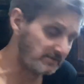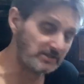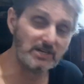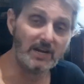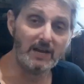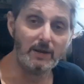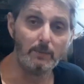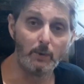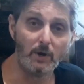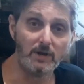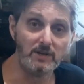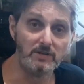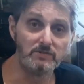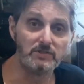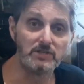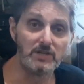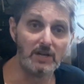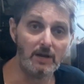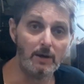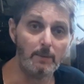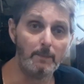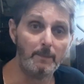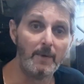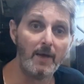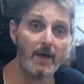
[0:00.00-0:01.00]
seen where you
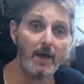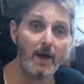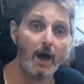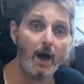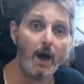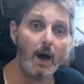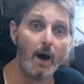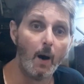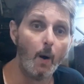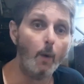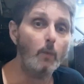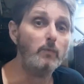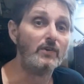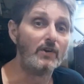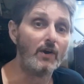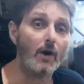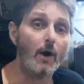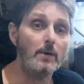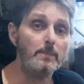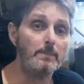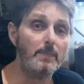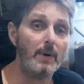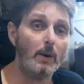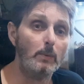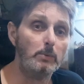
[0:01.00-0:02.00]
see them
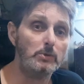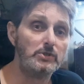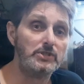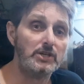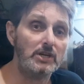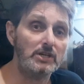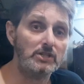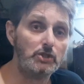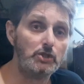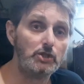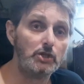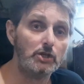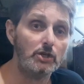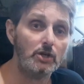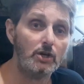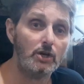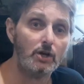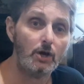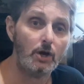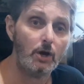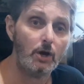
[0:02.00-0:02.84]
overnight postage,